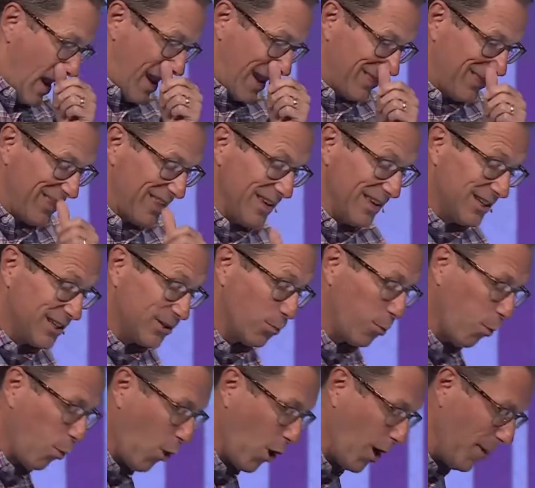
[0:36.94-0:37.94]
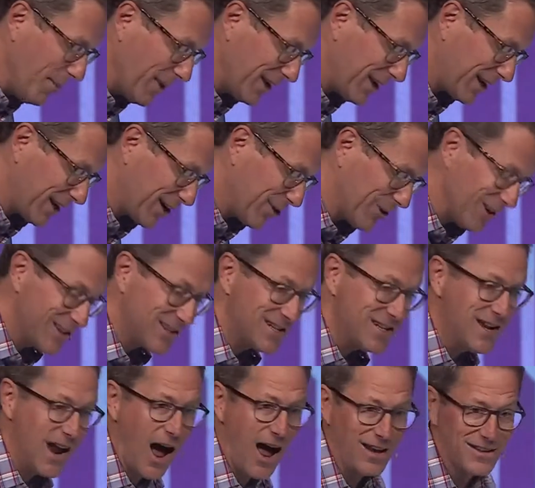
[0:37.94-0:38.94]
And this woman here is
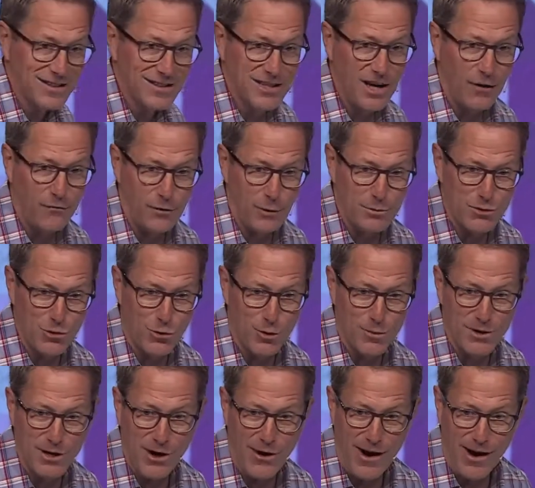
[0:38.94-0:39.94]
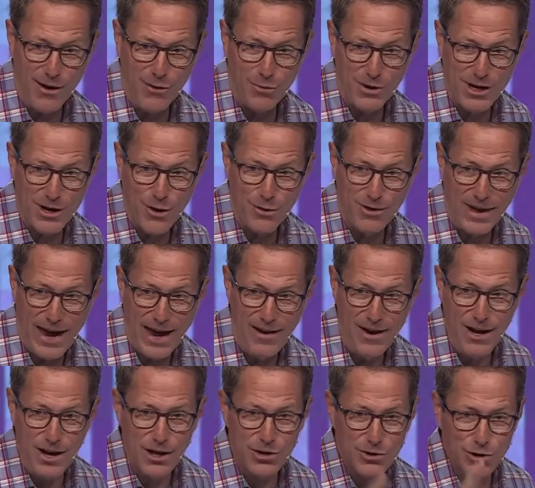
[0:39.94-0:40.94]
not self-absorbed. You know how we know that?
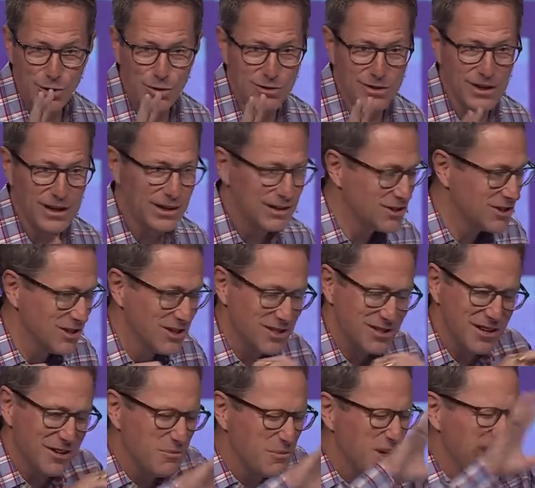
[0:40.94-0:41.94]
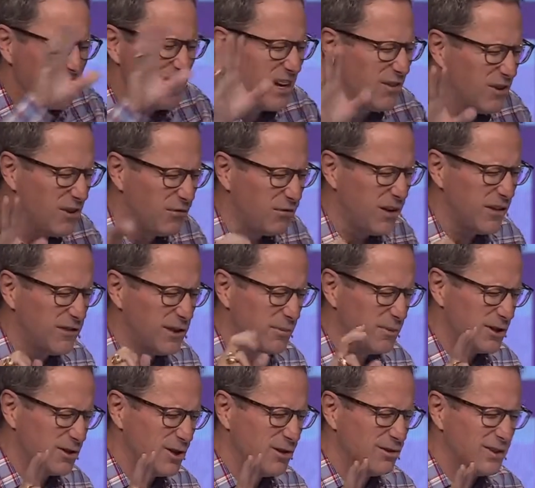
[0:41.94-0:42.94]
Two things. Just there, we can give you 50,
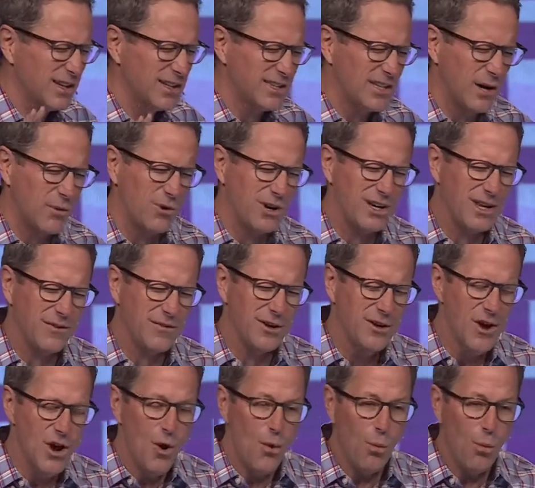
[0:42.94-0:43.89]
but two things that I want to give you.